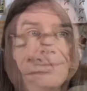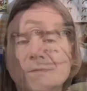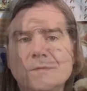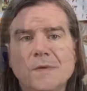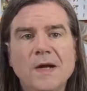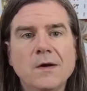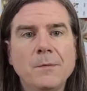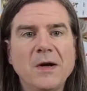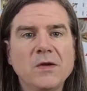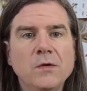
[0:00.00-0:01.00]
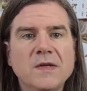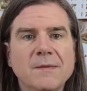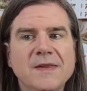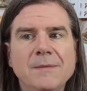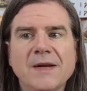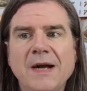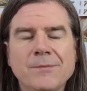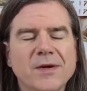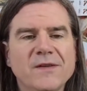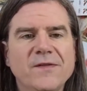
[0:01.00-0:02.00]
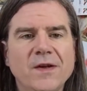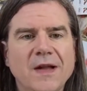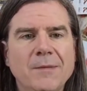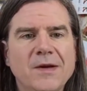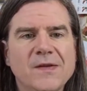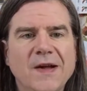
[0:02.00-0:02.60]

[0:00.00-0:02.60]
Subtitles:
Well, I don't know about you, Timothy, but I'm pretty full. How about yourself?